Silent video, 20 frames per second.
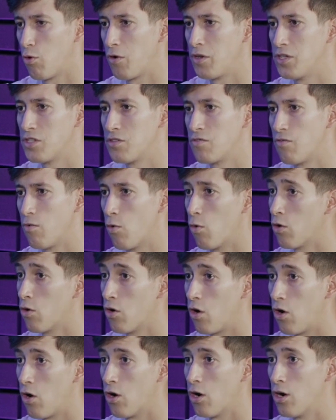points
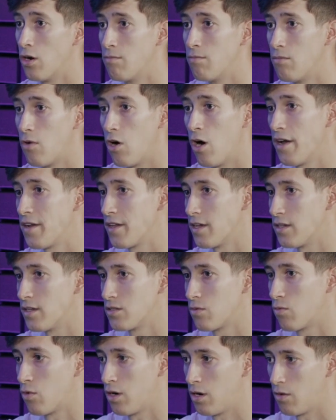for our
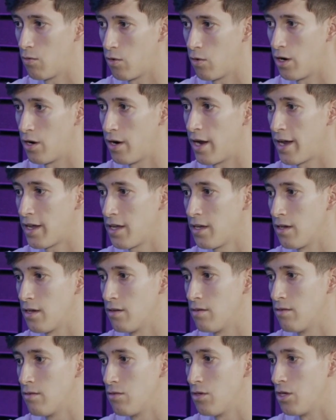audience where yeah. where I
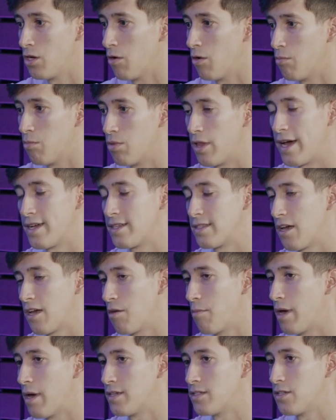can you know blast out
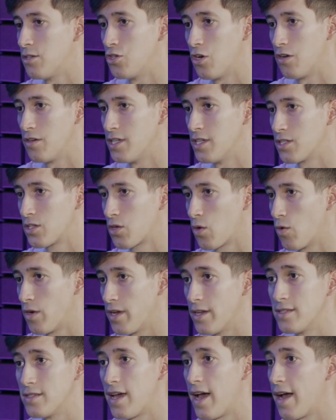a message on
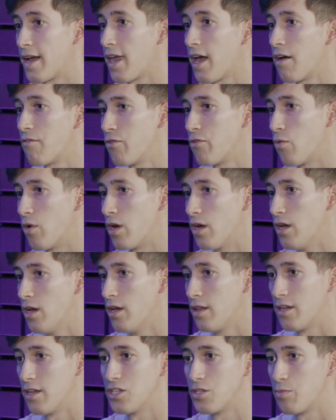Discord and tag everyone
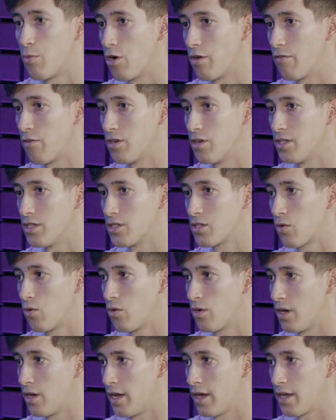that is part of our
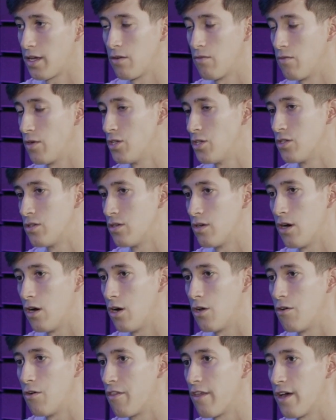Discord and I can reach
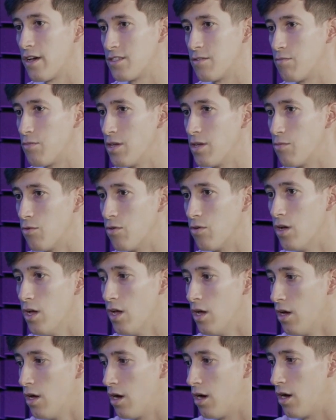hundred thousand people.
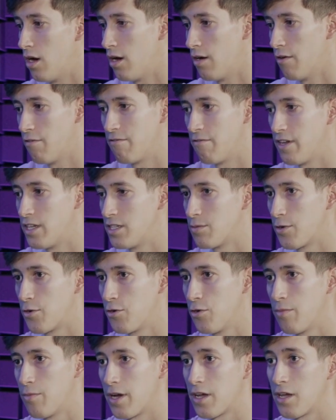Uh, Facebook
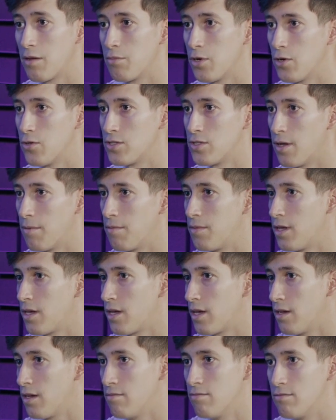group I can post
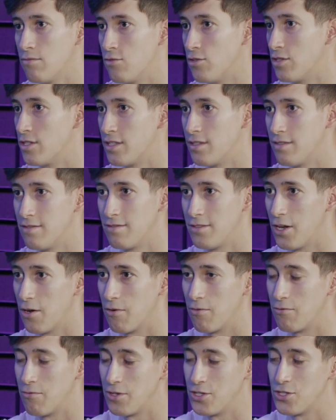something and you
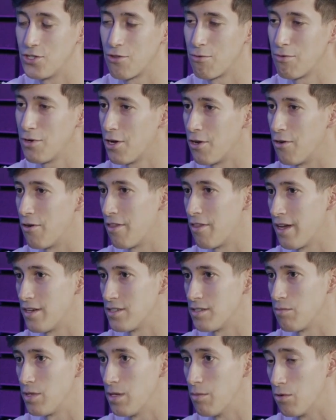know reach three hundred
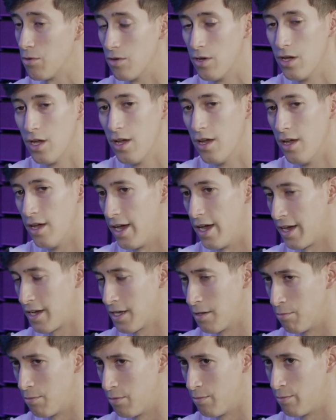thousand people. I
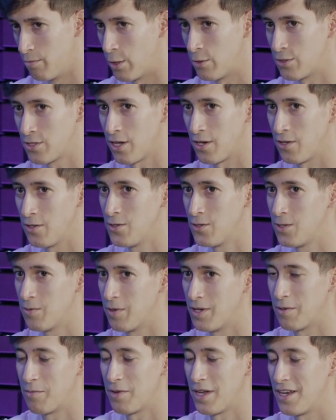can post on YouTube
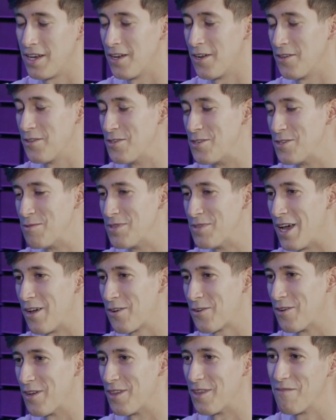and depending on YouTube's
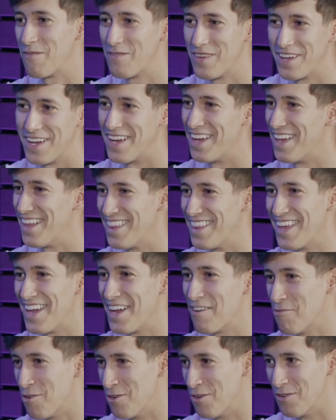algorithm,
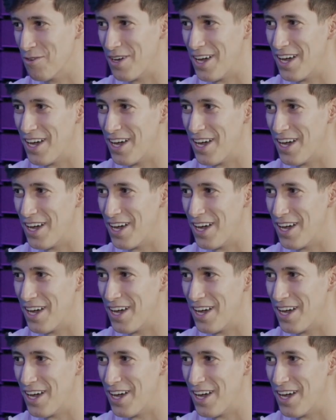they will